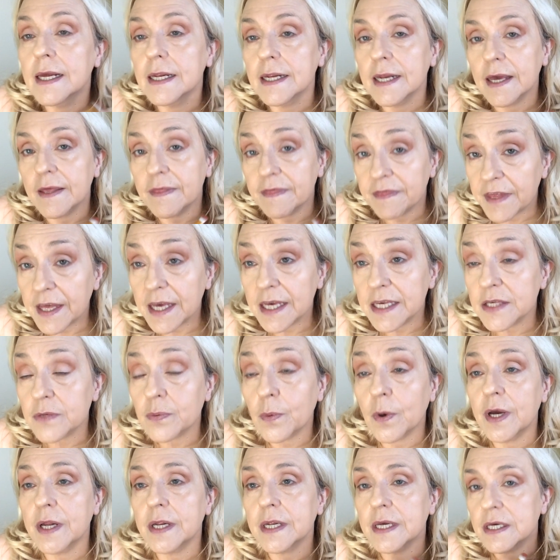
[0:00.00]
Now this
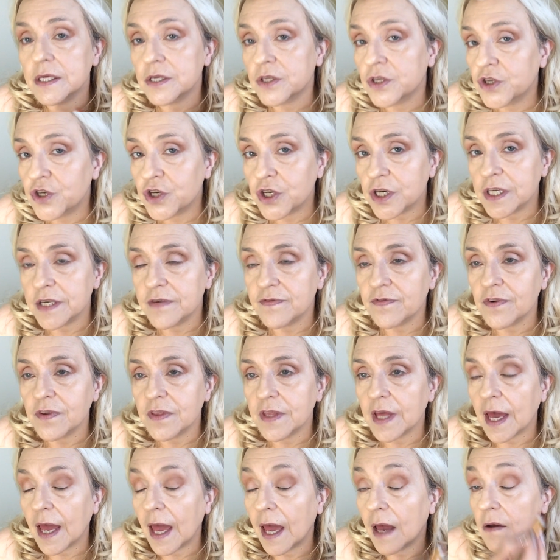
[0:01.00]
one is just for
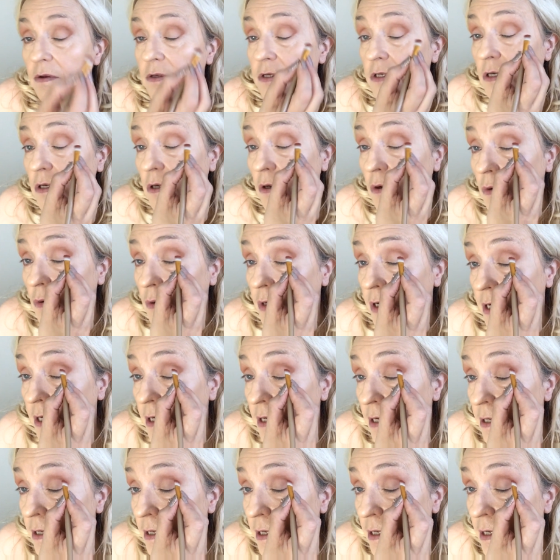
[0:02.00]
the outer corner.
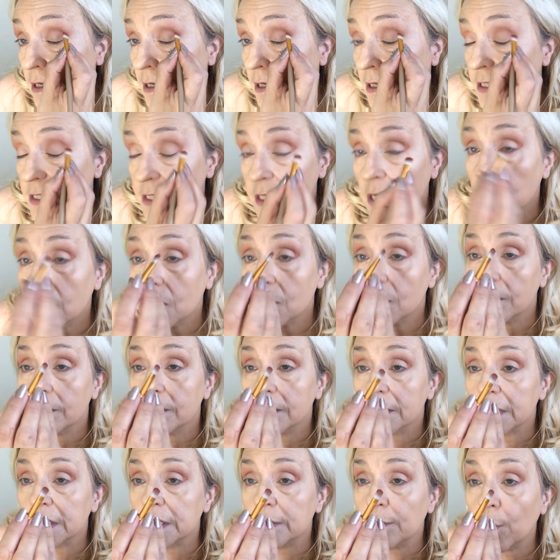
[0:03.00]
So,
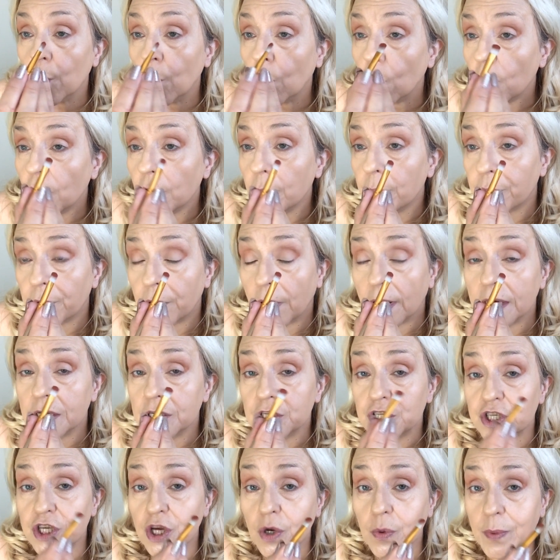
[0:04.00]
smaller
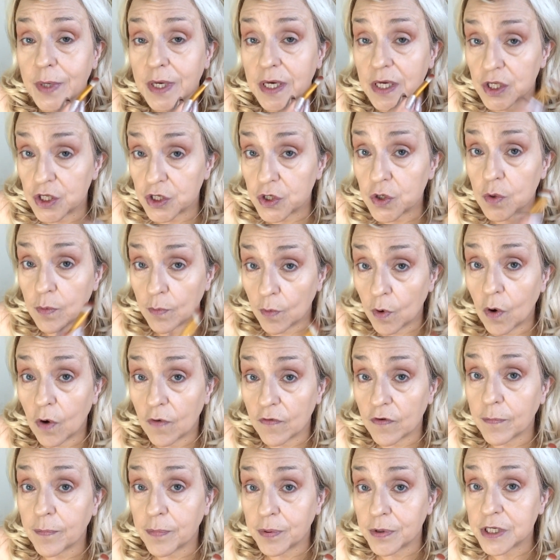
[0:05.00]
brush, so we can do more
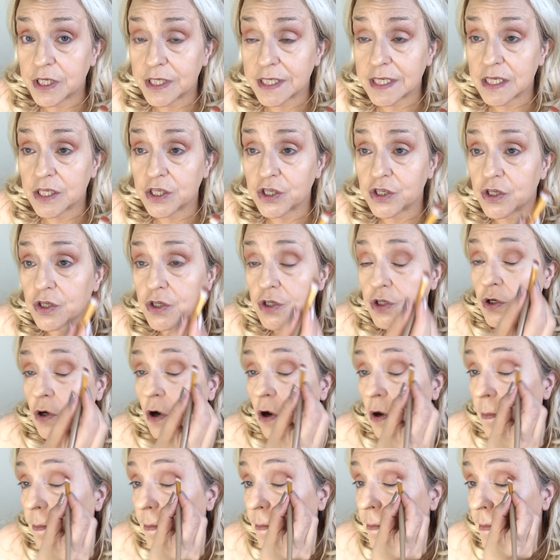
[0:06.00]
of a precision
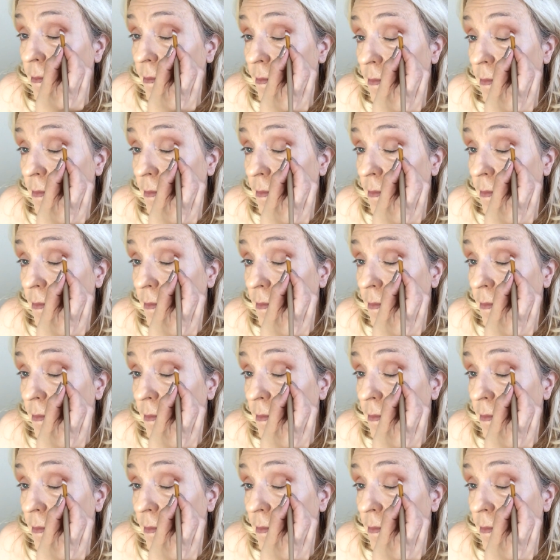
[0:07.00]
job.